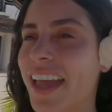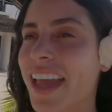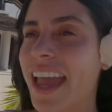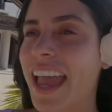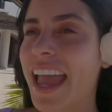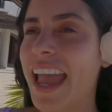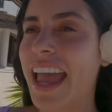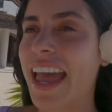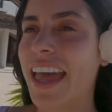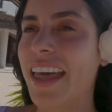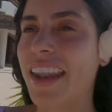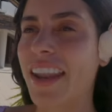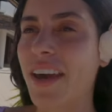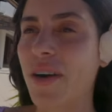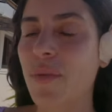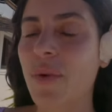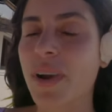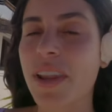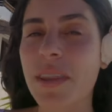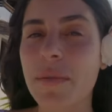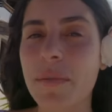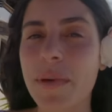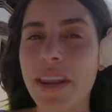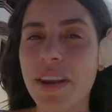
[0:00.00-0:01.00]
And one
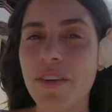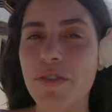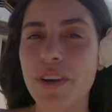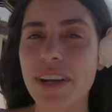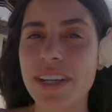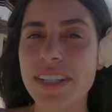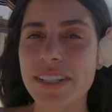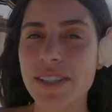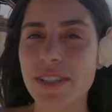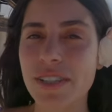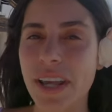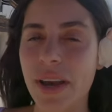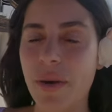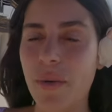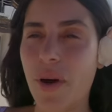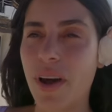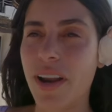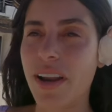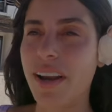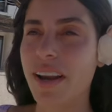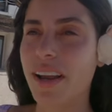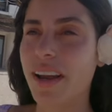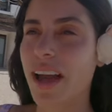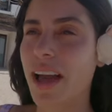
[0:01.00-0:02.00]
of the main reasons I
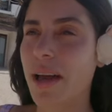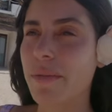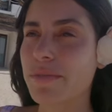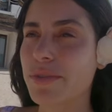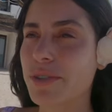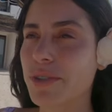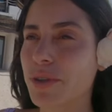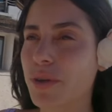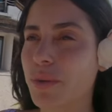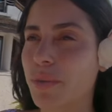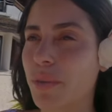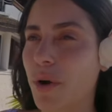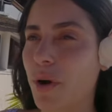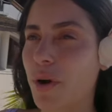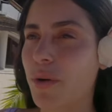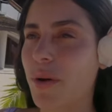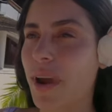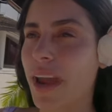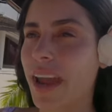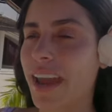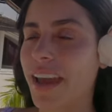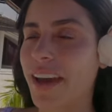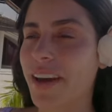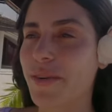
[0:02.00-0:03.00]
wanted to come to
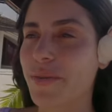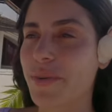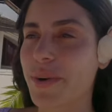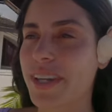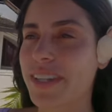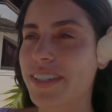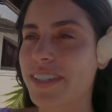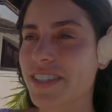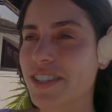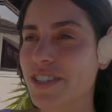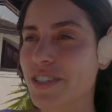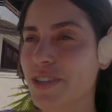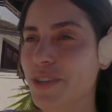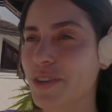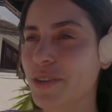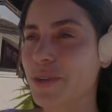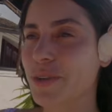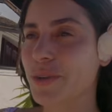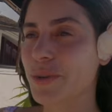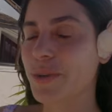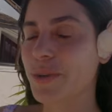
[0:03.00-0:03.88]
Moorea was to